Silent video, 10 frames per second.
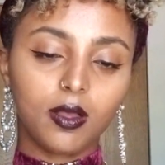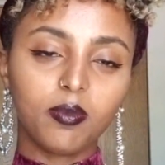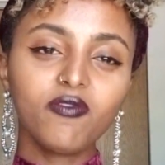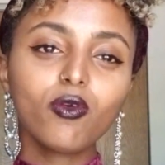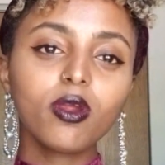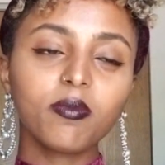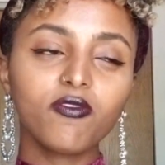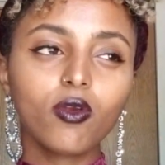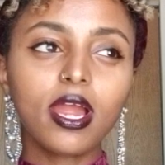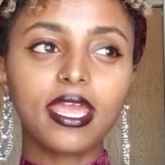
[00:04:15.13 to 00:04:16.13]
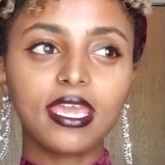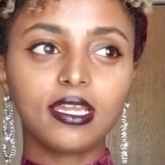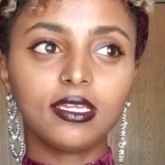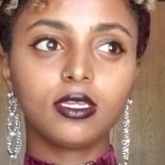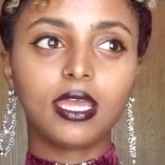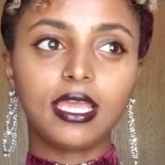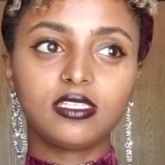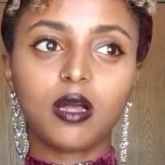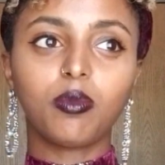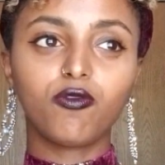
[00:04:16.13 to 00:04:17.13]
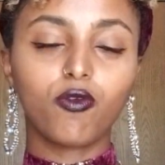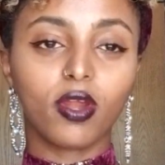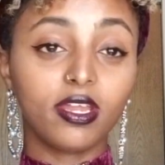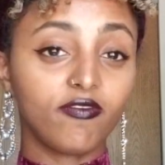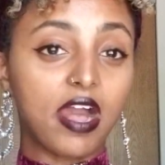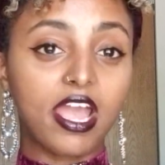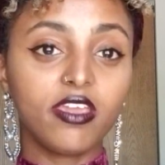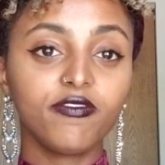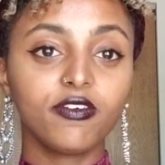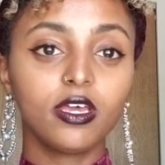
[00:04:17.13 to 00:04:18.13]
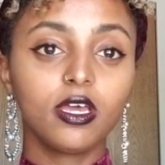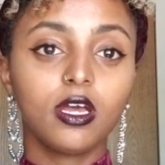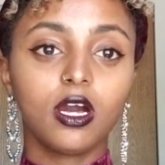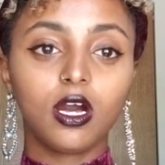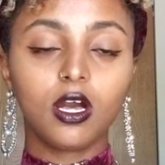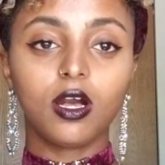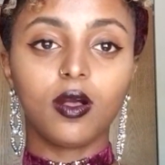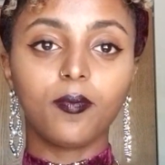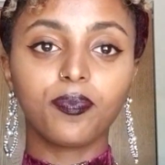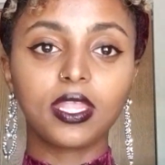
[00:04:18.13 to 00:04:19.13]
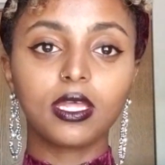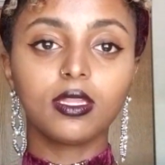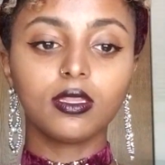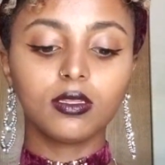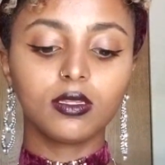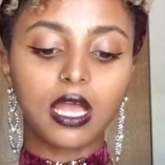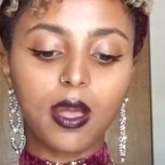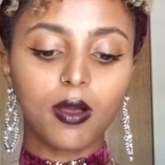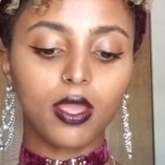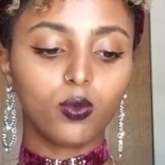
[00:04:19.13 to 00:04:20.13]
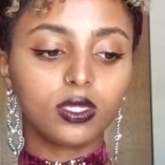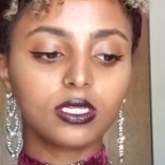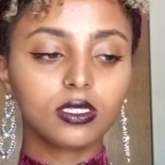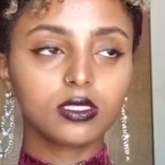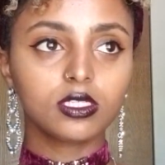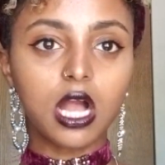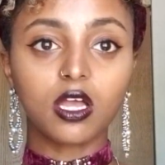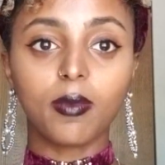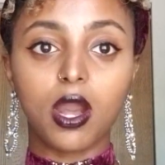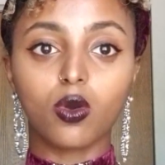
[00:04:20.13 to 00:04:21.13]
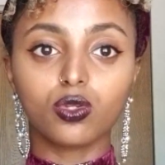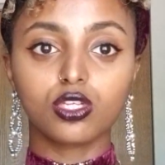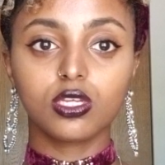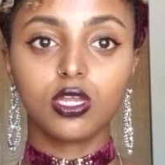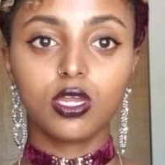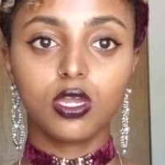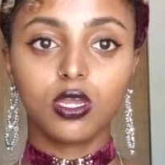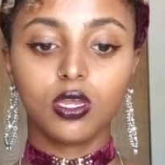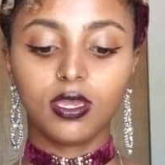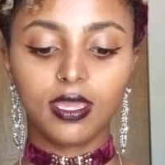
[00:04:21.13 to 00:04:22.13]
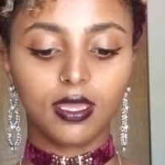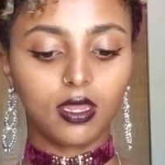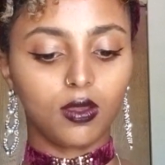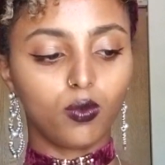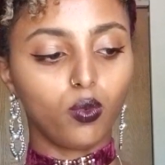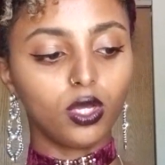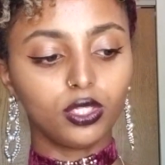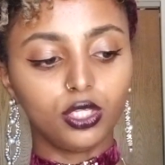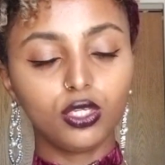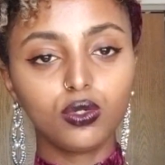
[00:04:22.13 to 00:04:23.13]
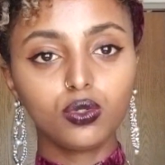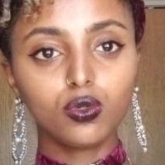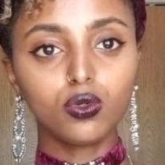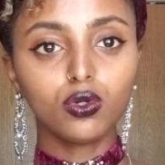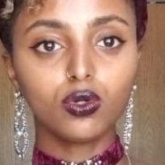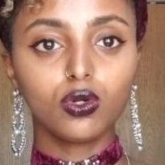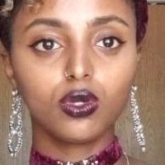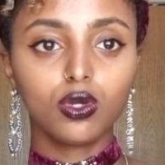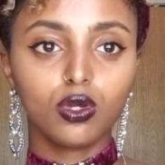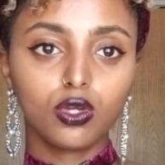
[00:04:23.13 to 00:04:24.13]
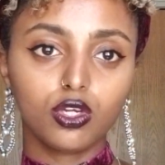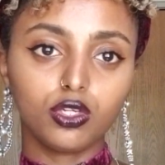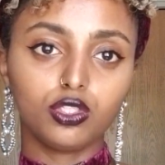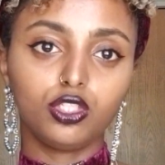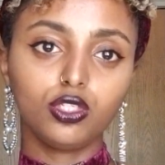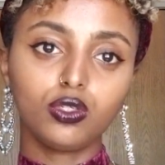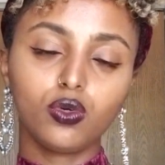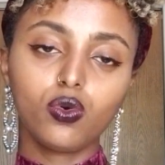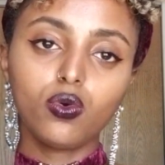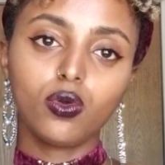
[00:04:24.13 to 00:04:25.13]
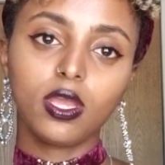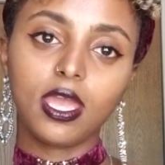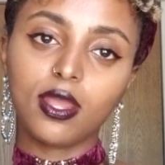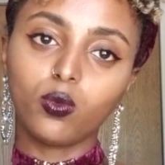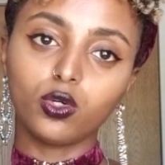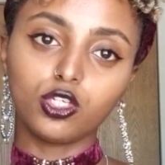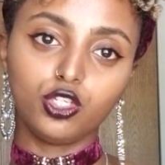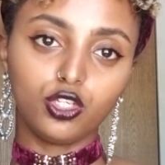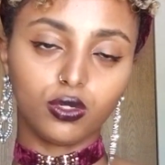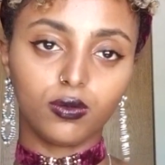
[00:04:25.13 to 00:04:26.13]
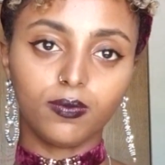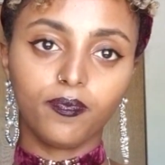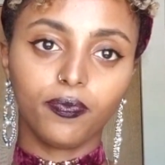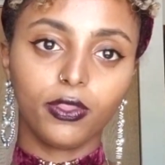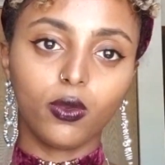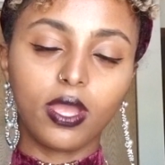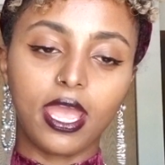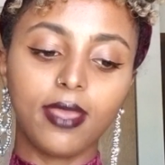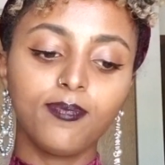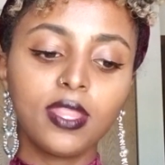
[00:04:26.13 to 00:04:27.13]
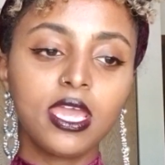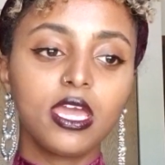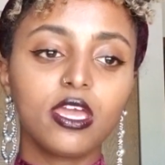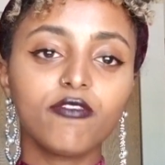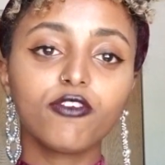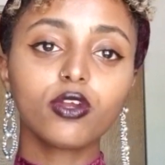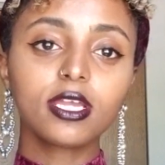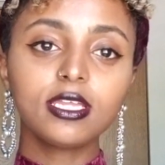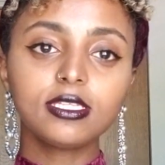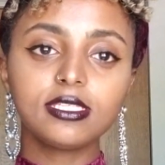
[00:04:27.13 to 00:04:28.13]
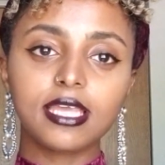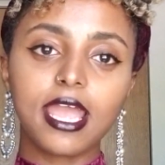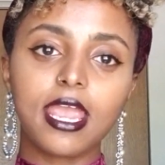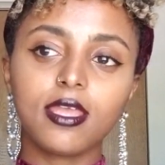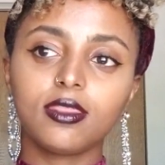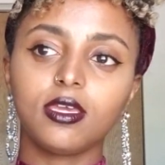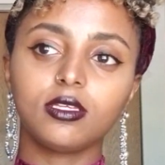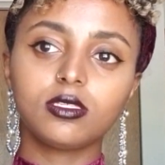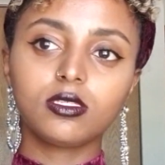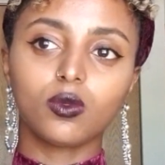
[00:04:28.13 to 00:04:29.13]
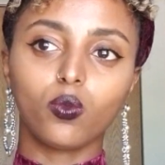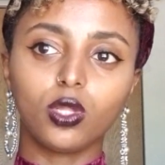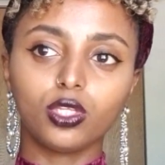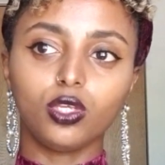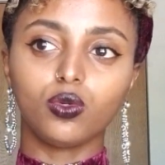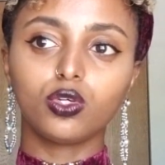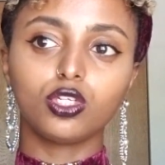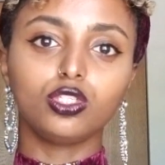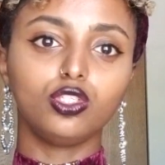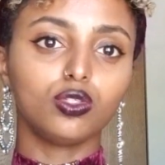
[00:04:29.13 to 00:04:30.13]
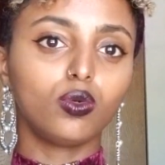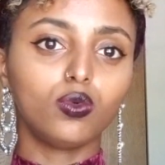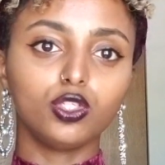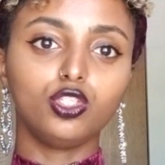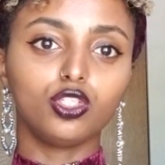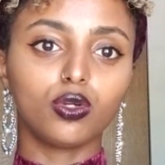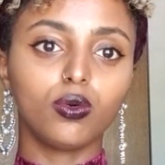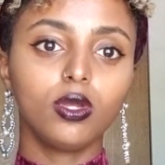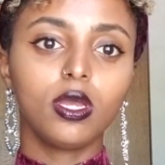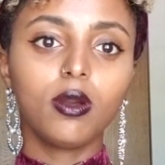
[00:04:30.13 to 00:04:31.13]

Before I get an example 4 and 5, I will talk about will you, could you, and would you. Okay? If you're going to say this, will you, could you, would you,